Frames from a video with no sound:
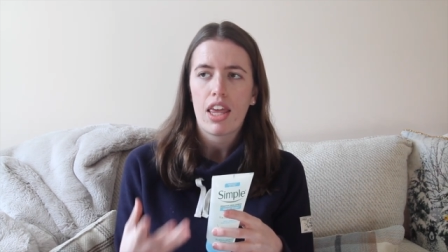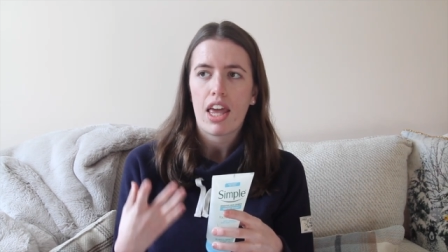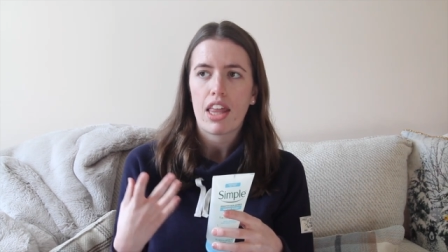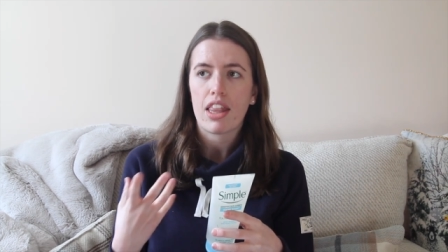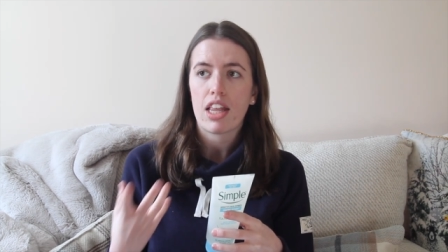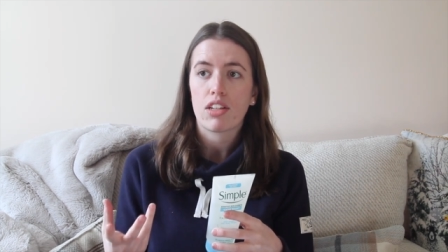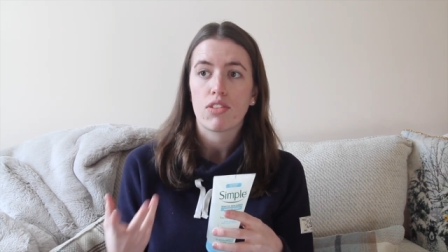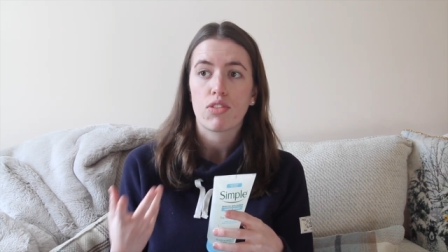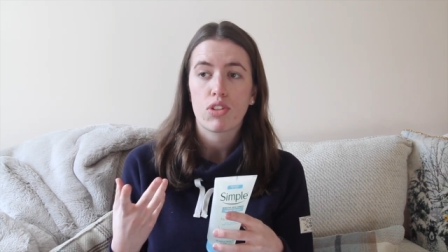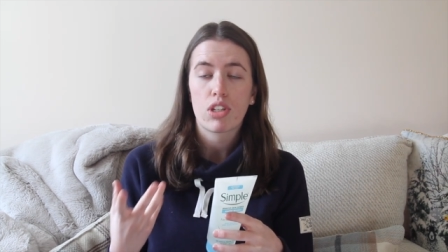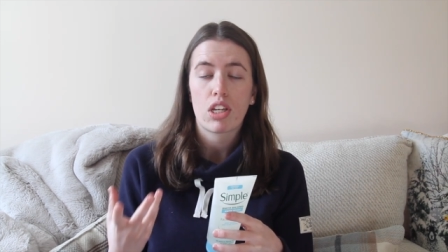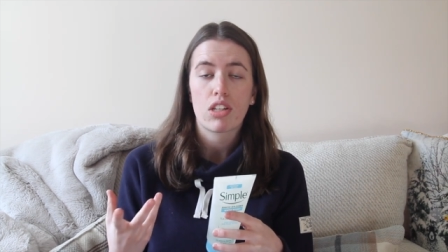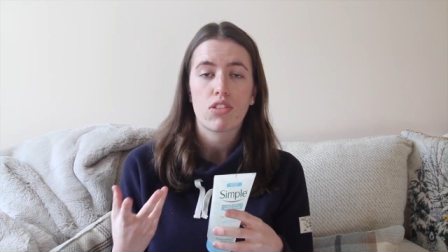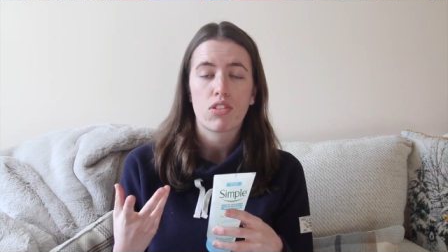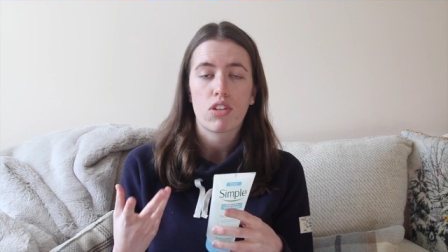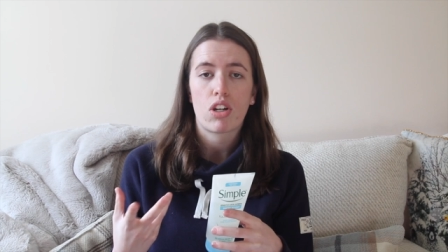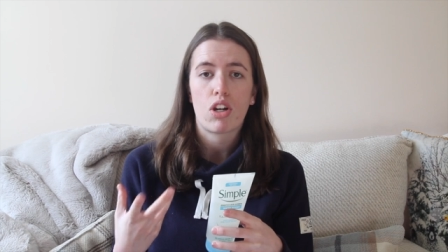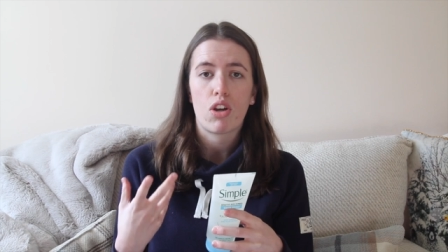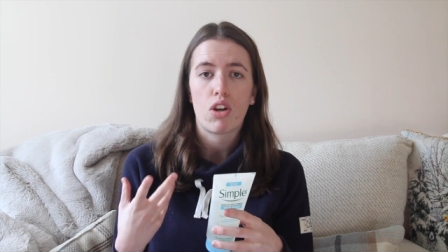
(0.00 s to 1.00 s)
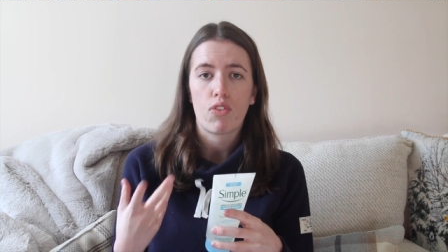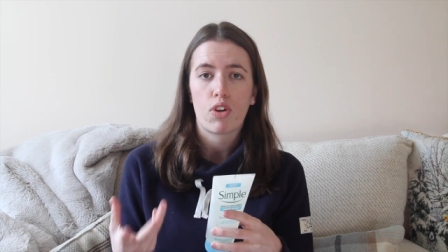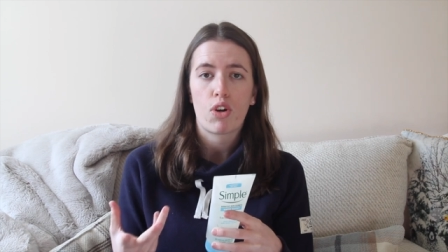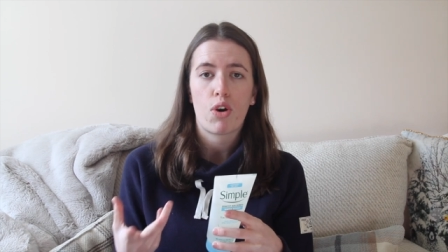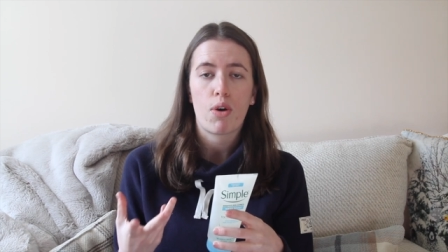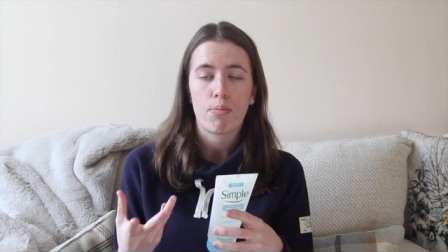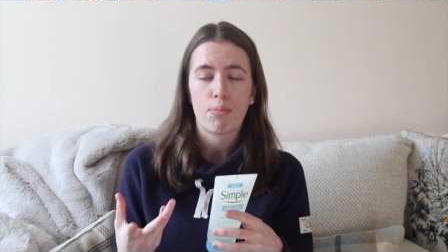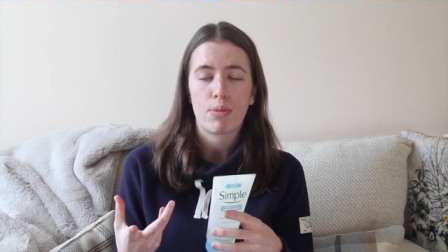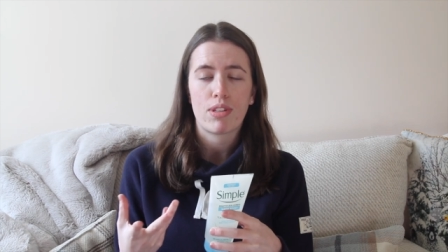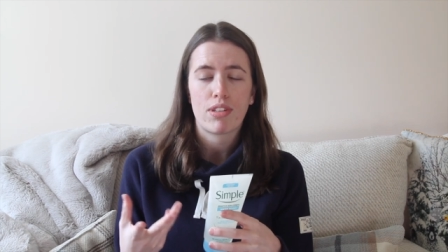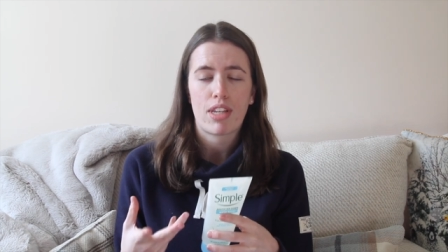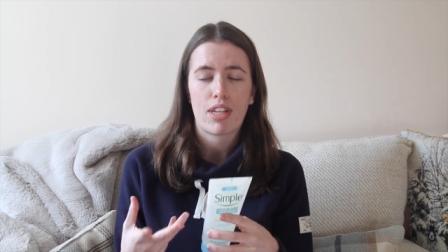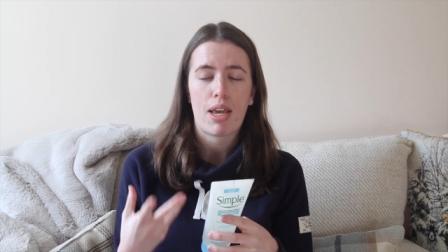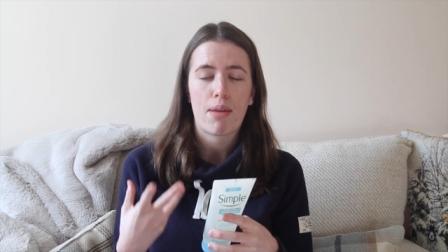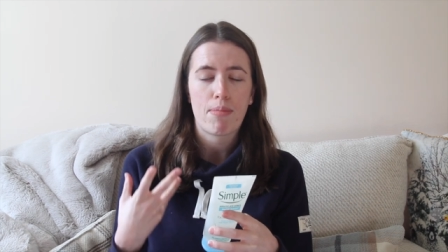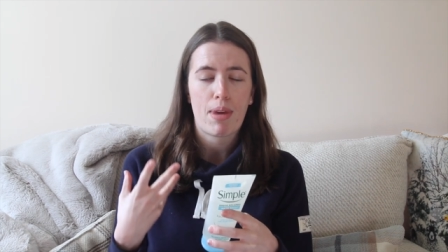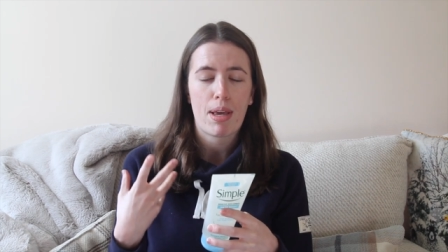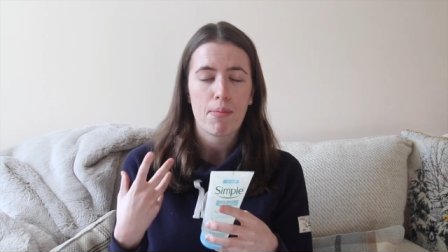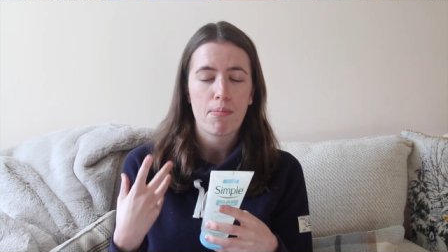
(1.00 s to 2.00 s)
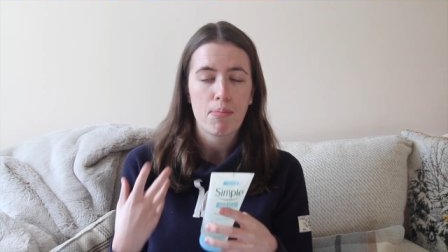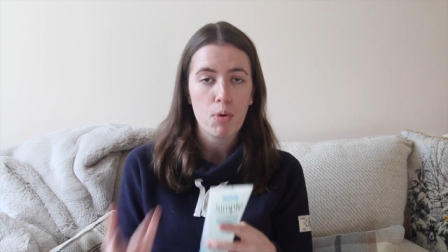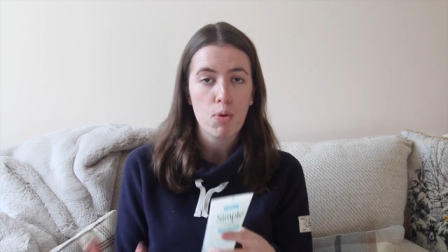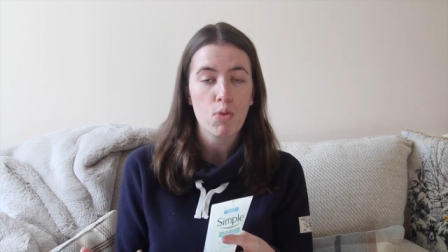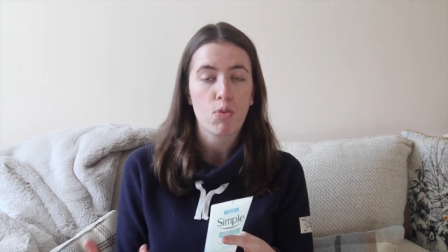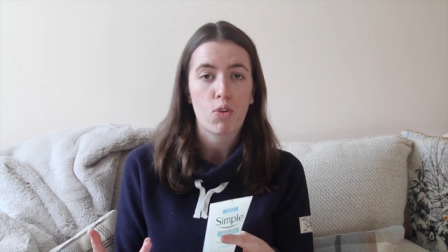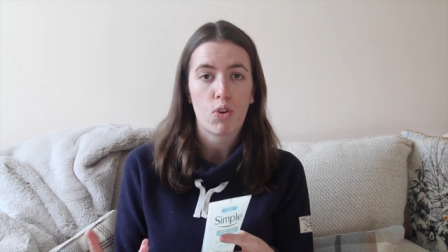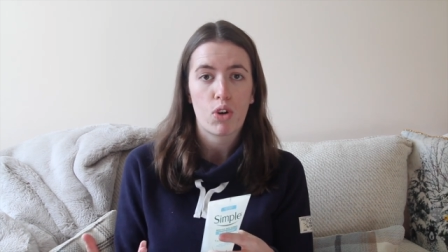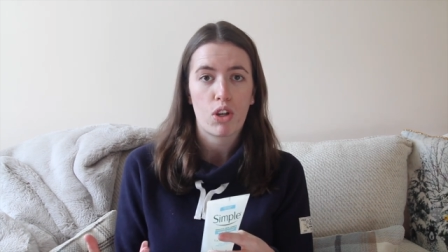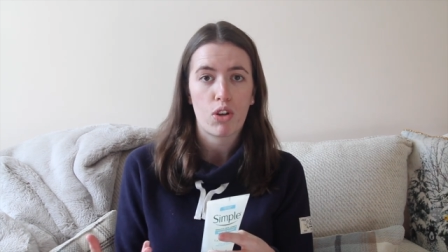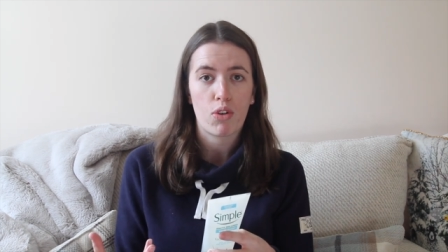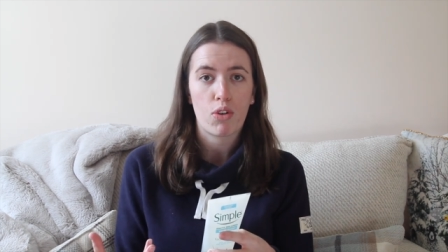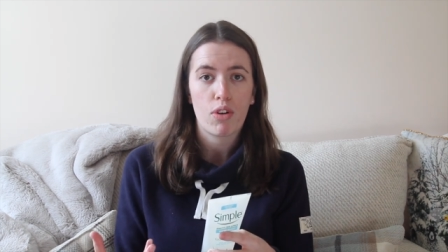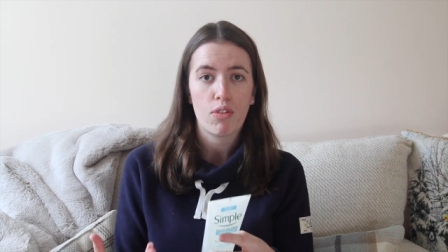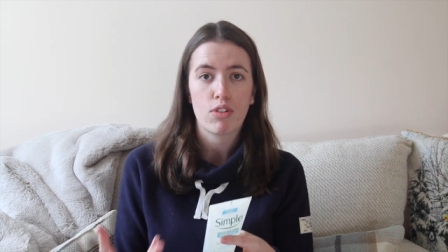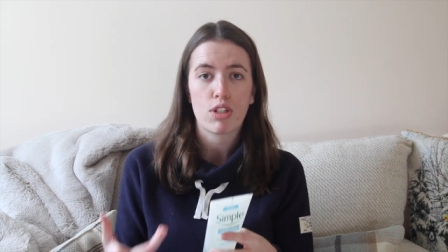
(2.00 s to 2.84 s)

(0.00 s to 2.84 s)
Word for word: and then your skin is going to overcompensate and make more oil,